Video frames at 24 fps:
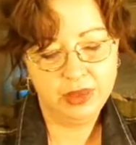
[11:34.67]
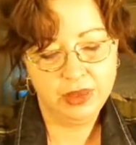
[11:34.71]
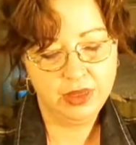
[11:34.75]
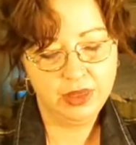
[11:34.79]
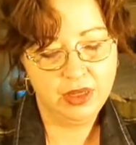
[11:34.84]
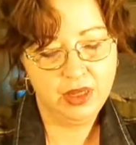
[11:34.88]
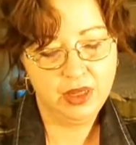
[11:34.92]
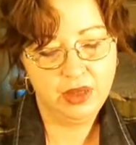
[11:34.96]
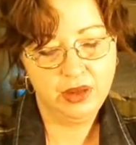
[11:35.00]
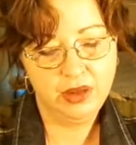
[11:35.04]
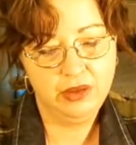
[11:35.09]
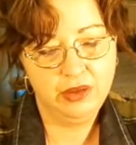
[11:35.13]
It's
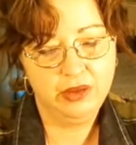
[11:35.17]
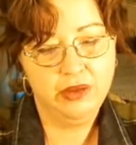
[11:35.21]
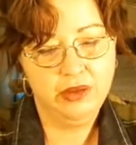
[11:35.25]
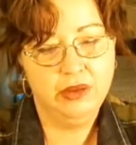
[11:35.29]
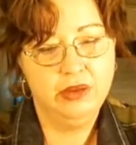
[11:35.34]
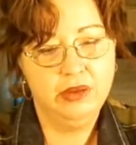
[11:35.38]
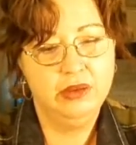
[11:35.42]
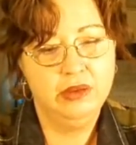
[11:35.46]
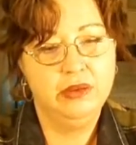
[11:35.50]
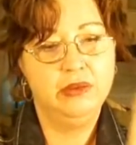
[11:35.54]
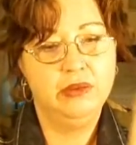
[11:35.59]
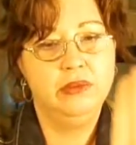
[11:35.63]
all
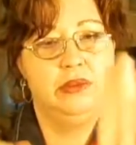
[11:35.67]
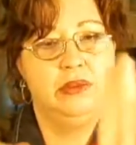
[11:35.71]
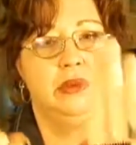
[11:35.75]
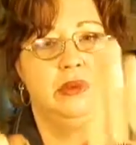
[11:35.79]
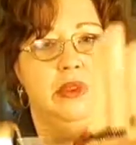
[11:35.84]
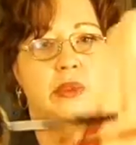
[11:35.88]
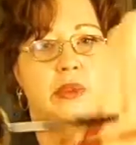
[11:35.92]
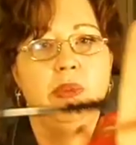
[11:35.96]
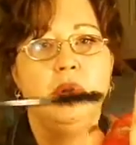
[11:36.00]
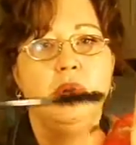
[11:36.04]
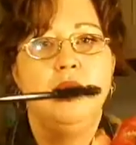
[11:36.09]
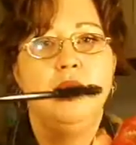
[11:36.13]
in
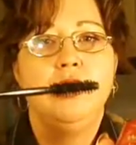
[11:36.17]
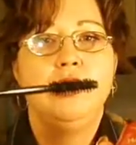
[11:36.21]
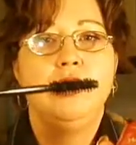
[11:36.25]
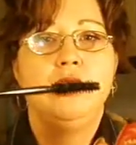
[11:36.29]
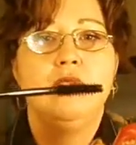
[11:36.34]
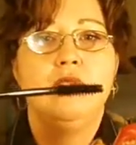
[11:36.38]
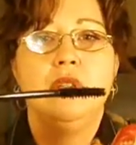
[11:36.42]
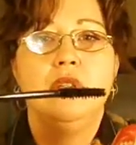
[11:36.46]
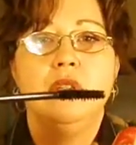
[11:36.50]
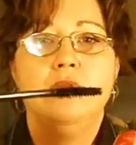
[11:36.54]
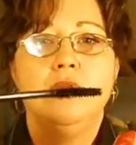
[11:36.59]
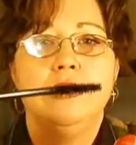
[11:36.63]
the
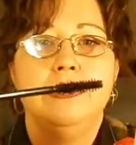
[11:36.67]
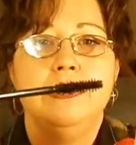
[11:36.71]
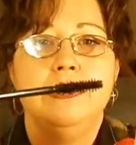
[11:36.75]
brush.